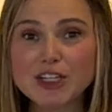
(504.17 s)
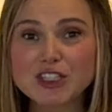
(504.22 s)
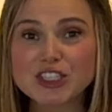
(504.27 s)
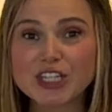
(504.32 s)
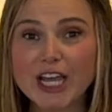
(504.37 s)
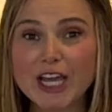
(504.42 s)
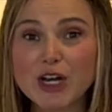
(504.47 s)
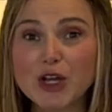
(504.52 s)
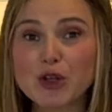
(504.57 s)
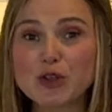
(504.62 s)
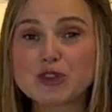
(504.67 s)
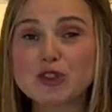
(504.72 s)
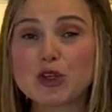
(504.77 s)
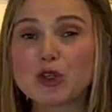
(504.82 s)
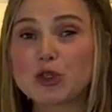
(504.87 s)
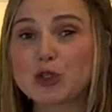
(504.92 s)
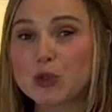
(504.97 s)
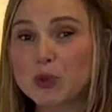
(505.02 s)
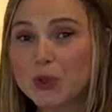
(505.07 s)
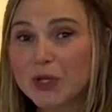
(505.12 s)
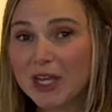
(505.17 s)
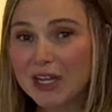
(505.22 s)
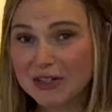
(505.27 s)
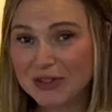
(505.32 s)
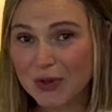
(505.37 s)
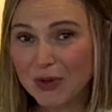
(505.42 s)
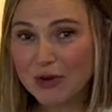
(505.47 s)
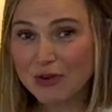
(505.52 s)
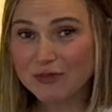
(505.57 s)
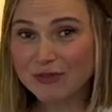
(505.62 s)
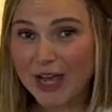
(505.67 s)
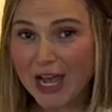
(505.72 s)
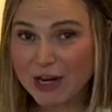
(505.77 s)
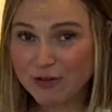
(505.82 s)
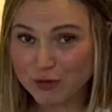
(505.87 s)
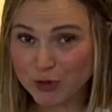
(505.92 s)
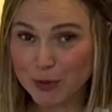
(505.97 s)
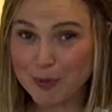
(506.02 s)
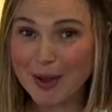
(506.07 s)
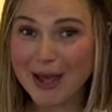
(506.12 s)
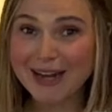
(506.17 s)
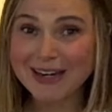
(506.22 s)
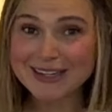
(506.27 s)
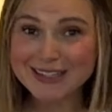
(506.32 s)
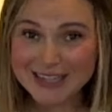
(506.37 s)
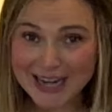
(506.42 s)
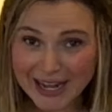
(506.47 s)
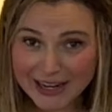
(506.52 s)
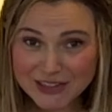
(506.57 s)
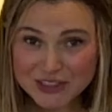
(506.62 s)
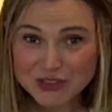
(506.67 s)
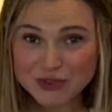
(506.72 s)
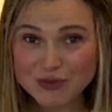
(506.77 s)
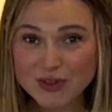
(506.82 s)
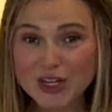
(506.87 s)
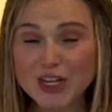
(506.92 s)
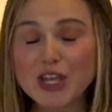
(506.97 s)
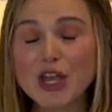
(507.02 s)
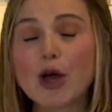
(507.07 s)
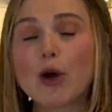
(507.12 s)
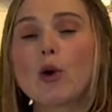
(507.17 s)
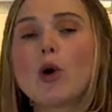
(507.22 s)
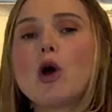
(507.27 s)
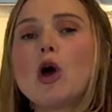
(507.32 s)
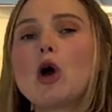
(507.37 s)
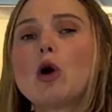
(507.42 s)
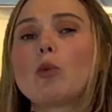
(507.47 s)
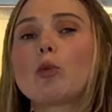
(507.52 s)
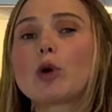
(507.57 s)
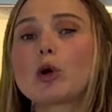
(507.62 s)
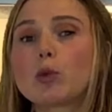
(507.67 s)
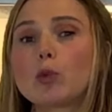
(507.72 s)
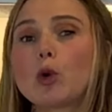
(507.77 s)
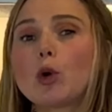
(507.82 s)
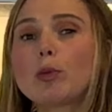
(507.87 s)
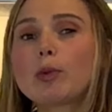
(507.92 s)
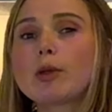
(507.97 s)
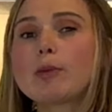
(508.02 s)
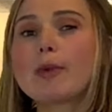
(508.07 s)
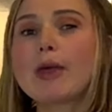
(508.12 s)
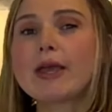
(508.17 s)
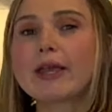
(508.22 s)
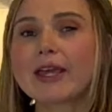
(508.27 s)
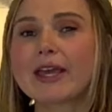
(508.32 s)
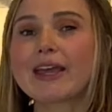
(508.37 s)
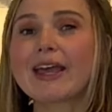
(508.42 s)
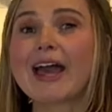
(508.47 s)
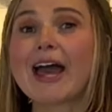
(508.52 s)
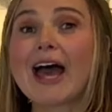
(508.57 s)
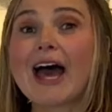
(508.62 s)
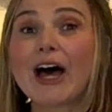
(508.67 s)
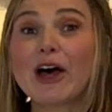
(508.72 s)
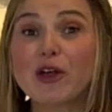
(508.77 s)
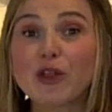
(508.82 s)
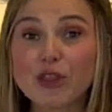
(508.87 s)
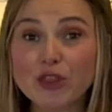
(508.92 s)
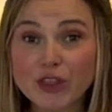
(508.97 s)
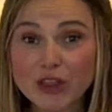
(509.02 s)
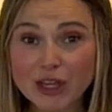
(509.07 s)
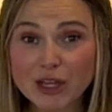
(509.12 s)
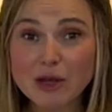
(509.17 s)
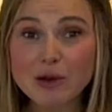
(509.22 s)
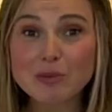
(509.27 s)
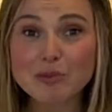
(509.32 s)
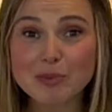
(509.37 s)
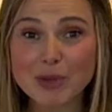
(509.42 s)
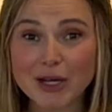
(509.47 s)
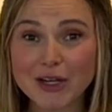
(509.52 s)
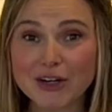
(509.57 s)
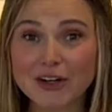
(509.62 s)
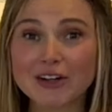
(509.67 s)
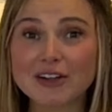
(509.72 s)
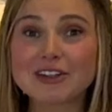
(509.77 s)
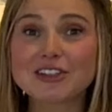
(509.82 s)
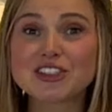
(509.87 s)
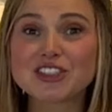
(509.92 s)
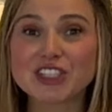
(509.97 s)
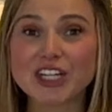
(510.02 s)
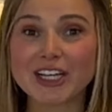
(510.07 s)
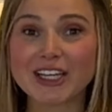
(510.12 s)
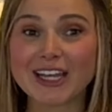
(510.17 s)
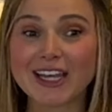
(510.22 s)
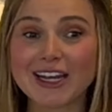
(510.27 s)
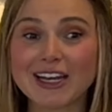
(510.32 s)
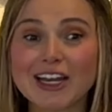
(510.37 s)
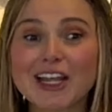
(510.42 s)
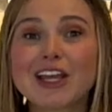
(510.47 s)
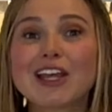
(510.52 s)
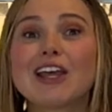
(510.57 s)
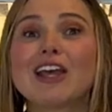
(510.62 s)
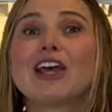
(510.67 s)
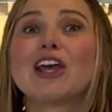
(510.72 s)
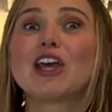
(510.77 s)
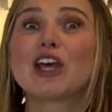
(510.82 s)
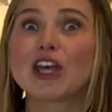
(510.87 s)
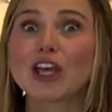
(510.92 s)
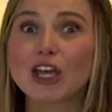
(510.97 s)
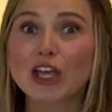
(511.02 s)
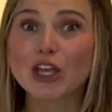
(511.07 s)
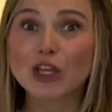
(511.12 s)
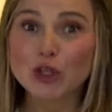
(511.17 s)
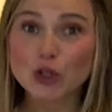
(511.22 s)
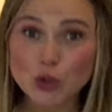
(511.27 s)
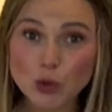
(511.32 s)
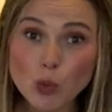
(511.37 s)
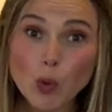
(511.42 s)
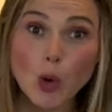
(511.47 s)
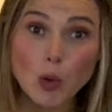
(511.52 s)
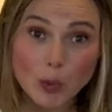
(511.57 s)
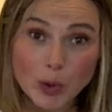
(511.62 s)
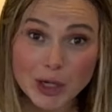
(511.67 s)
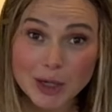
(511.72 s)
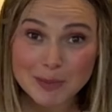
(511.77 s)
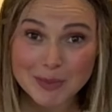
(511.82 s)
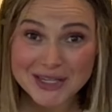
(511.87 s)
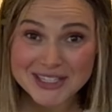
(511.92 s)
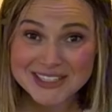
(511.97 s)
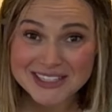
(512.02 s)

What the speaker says: channel so you get notified for my next video where we'll be making healthy buttered chicken. You won't want to miss